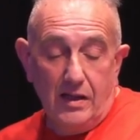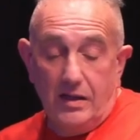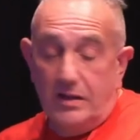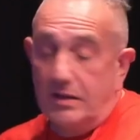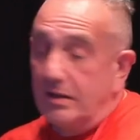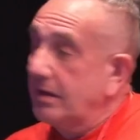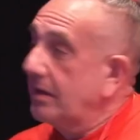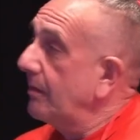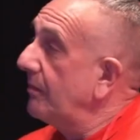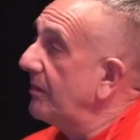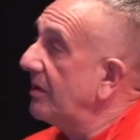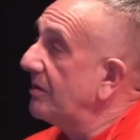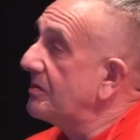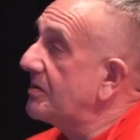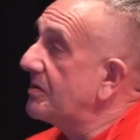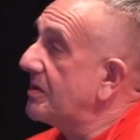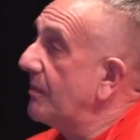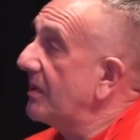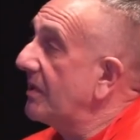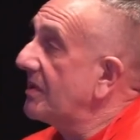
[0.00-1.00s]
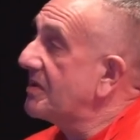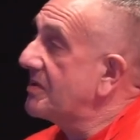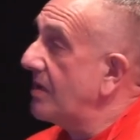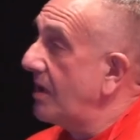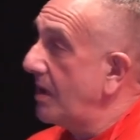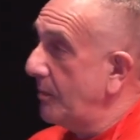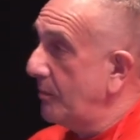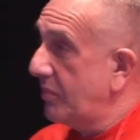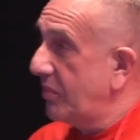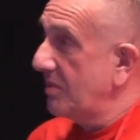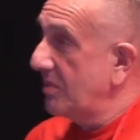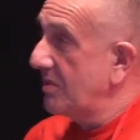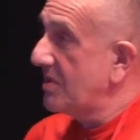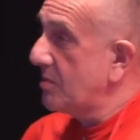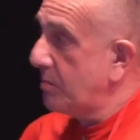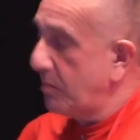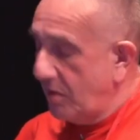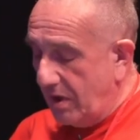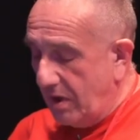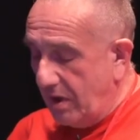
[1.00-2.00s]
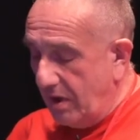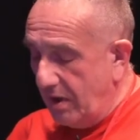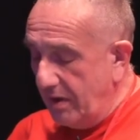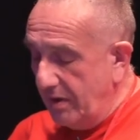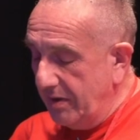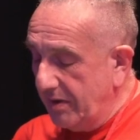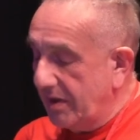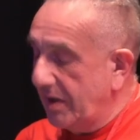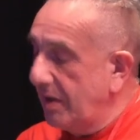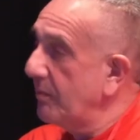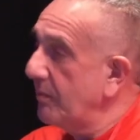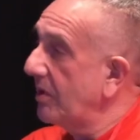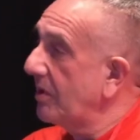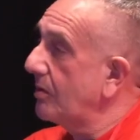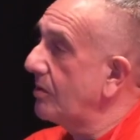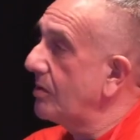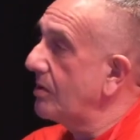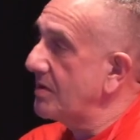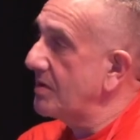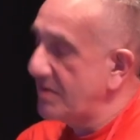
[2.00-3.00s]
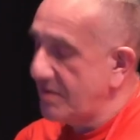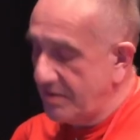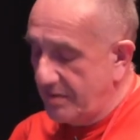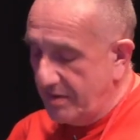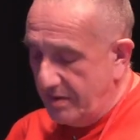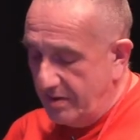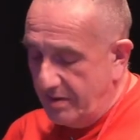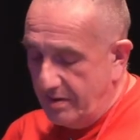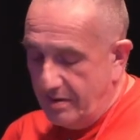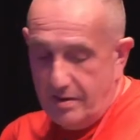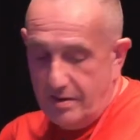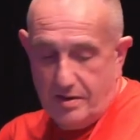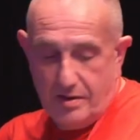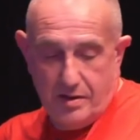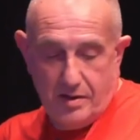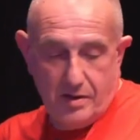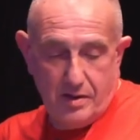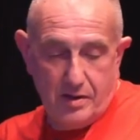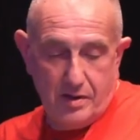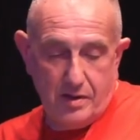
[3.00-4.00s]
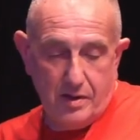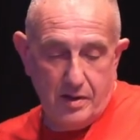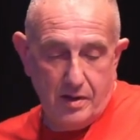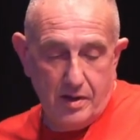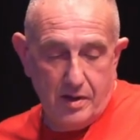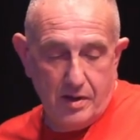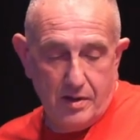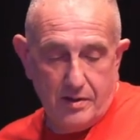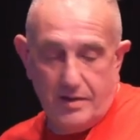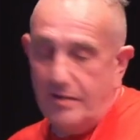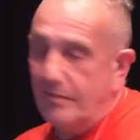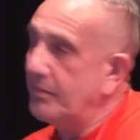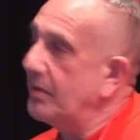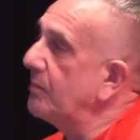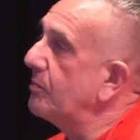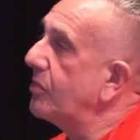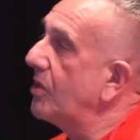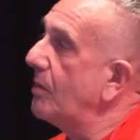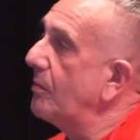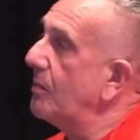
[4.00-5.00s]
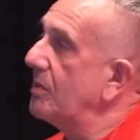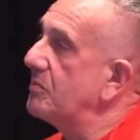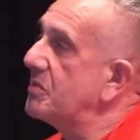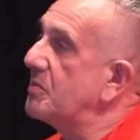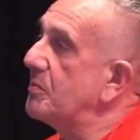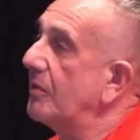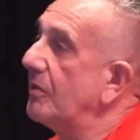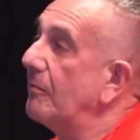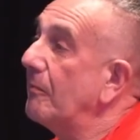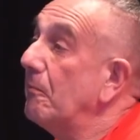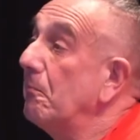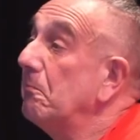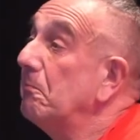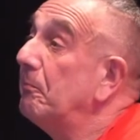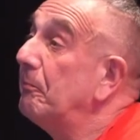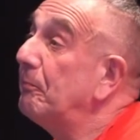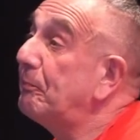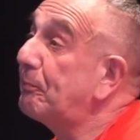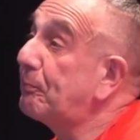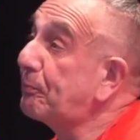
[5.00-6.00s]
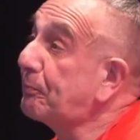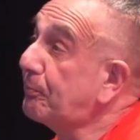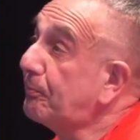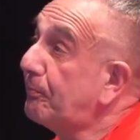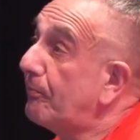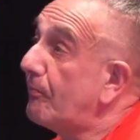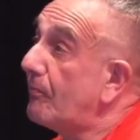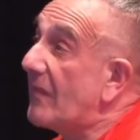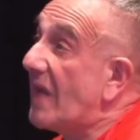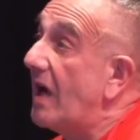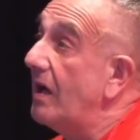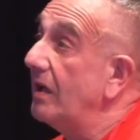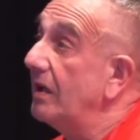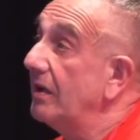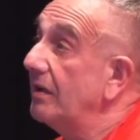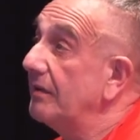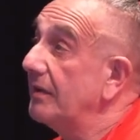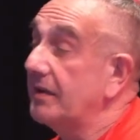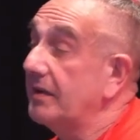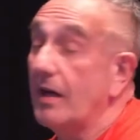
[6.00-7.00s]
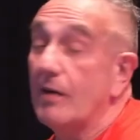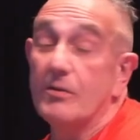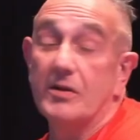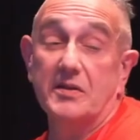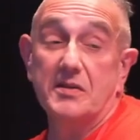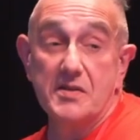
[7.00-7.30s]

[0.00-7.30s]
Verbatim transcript: giving you some examples where I came across the there have been problems with the character